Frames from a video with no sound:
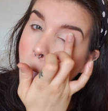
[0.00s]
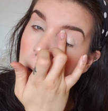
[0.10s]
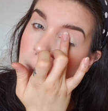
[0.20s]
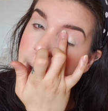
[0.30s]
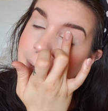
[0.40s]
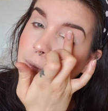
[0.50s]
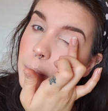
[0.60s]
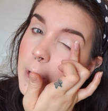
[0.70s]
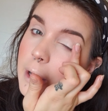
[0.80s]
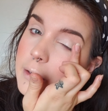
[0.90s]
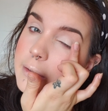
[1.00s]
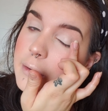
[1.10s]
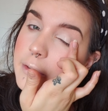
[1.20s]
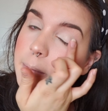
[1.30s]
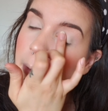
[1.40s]
when it's wet,
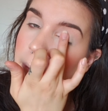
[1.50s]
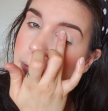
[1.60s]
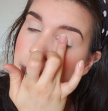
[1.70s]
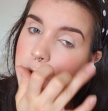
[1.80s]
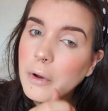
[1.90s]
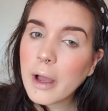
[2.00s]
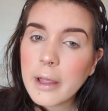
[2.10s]
as opposed to dry.